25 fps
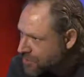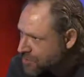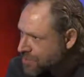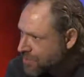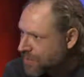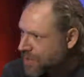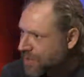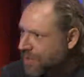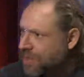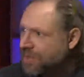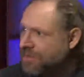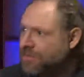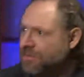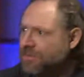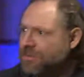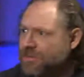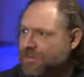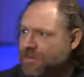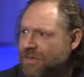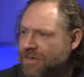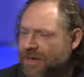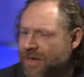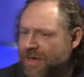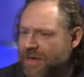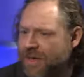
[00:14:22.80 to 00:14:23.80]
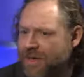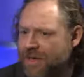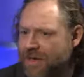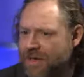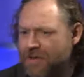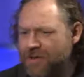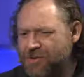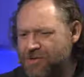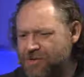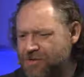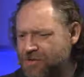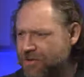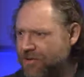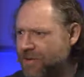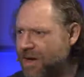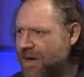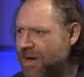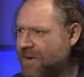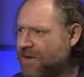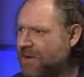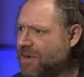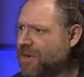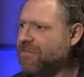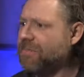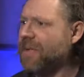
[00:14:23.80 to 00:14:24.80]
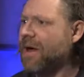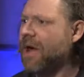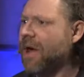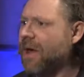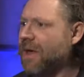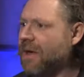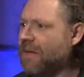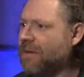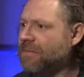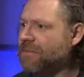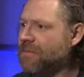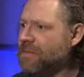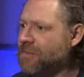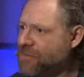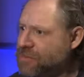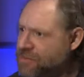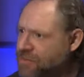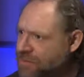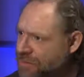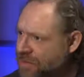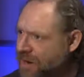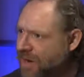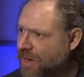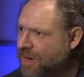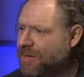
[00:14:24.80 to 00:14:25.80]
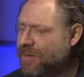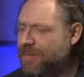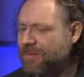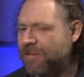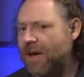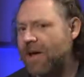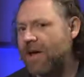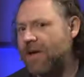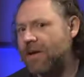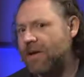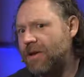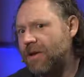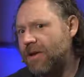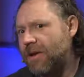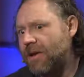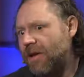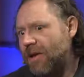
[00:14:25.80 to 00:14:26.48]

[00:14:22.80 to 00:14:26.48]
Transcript: is real. You're surrounded by it. You're surrounded by it.